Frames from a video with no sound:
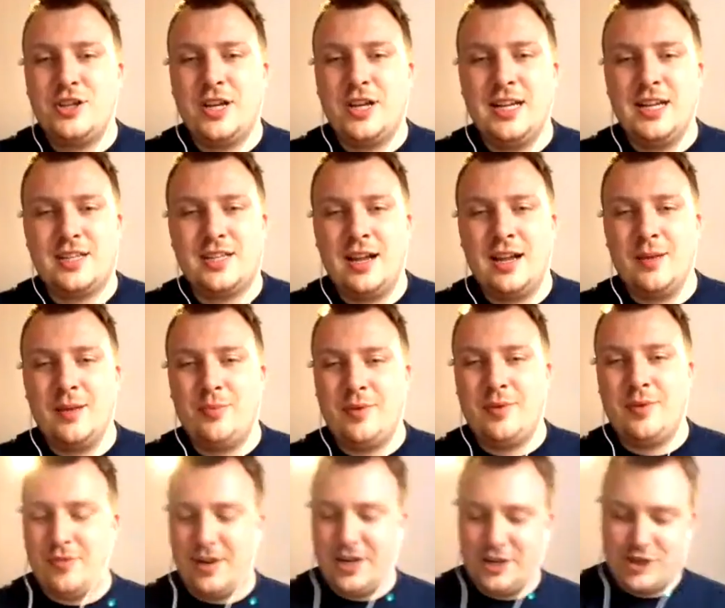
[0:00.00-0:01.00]
I
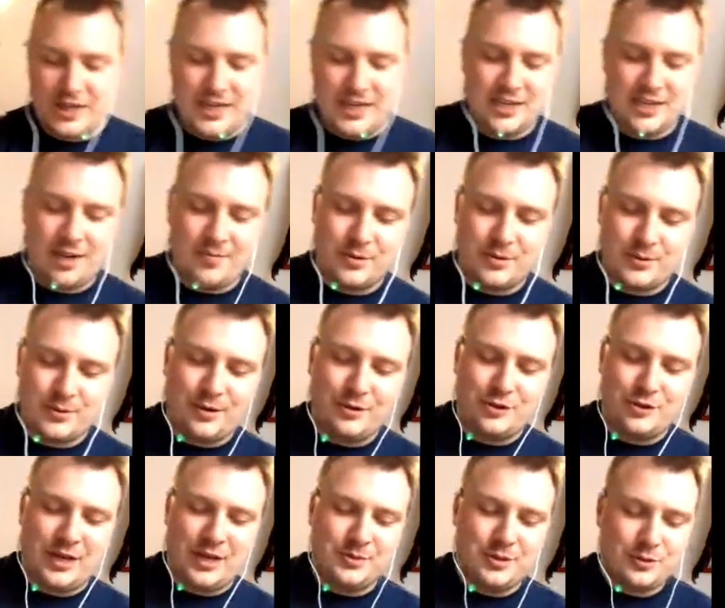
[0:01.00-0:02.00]
appreciate your time as well,
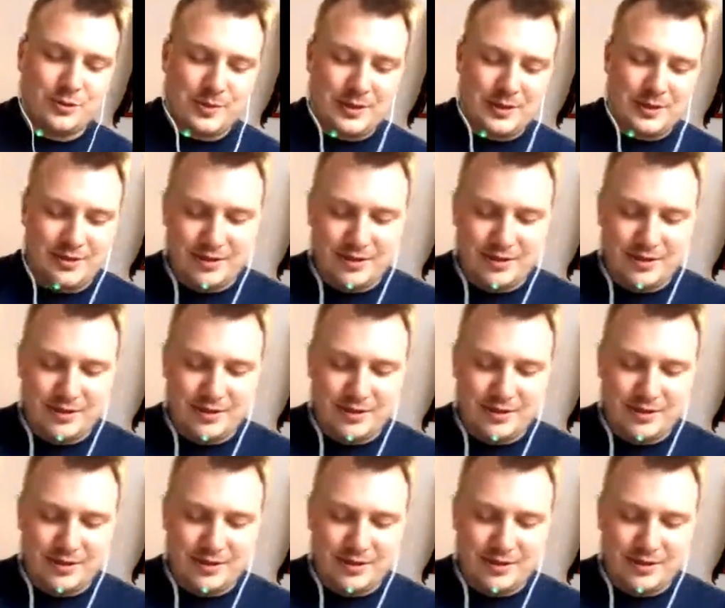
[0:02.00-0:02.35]
James, as well.